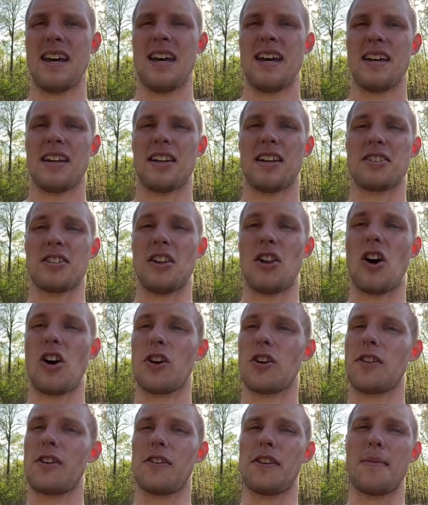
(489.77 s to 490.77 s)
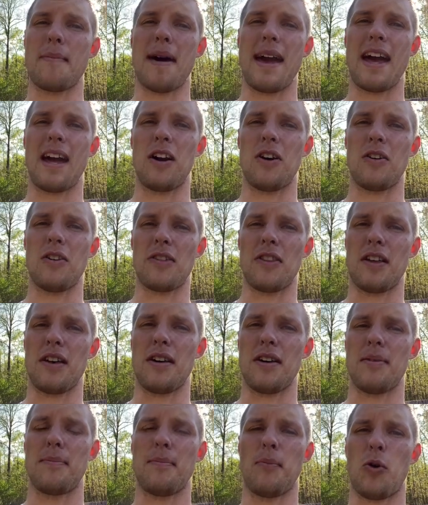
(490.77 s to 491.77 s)
because the longer they're in the mail,
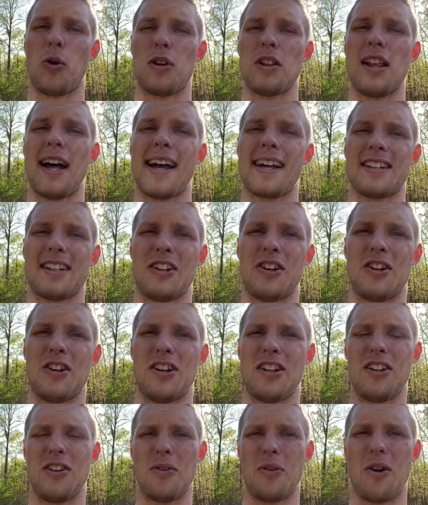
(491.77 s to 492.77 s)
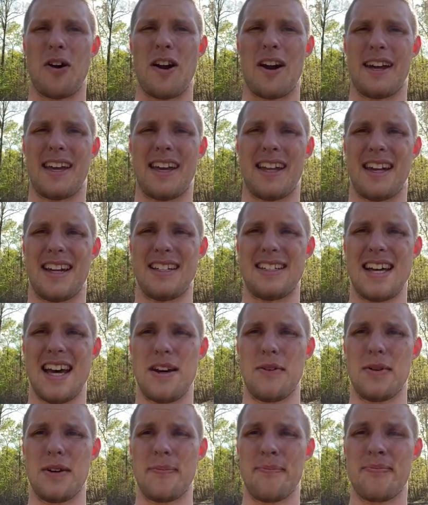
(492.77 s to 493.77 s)
the more likelihood you are of getting a dead
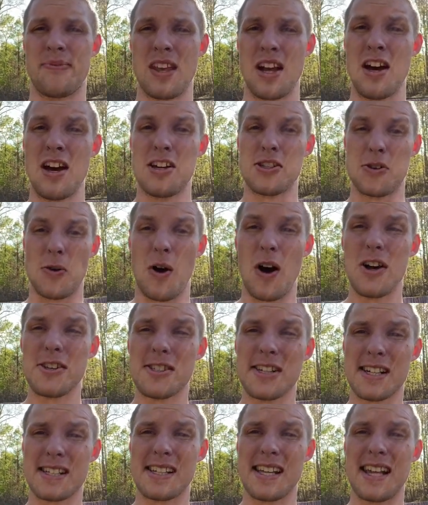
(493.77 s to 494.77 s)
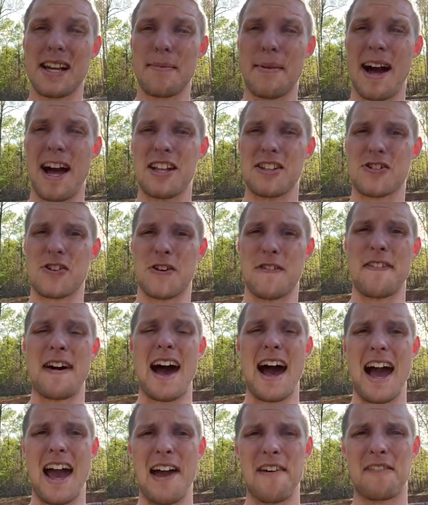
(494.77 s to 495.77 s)
one. So all 16 of mine
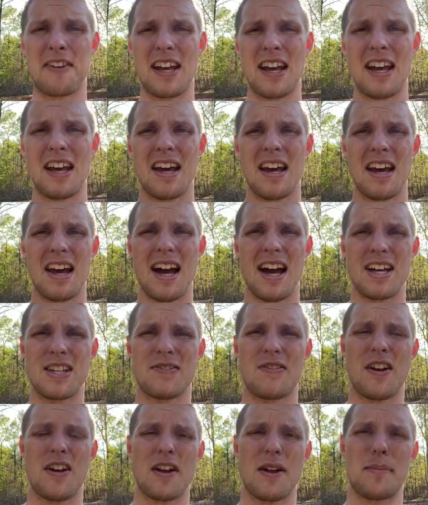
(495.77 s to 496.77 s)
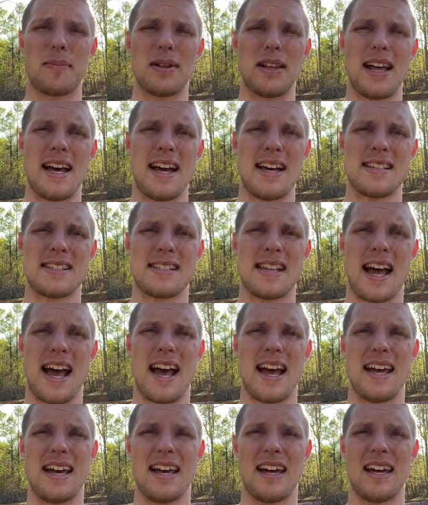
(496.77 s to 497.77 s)
survived. I was very blessed.
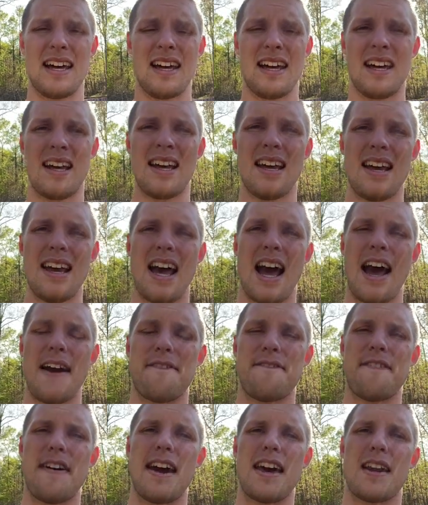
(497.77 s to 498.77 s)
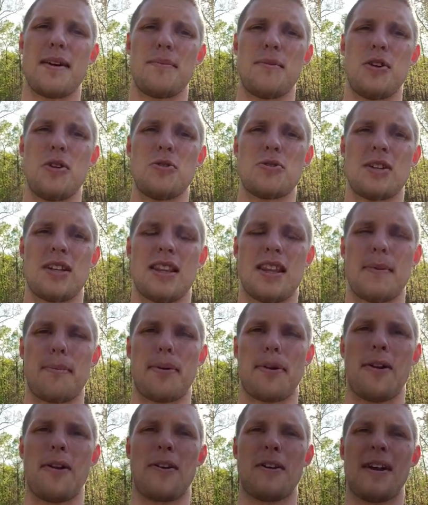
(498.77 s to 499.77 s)
I fed them using the
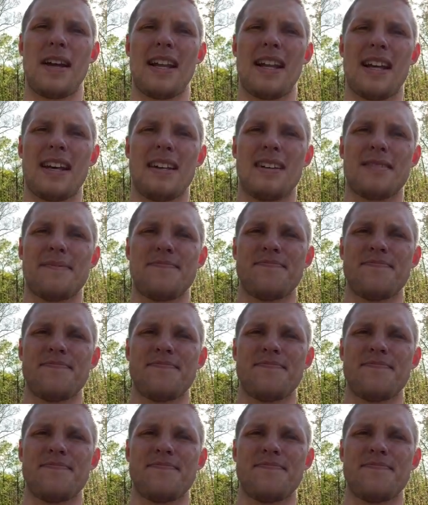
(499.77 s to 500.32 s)
Purina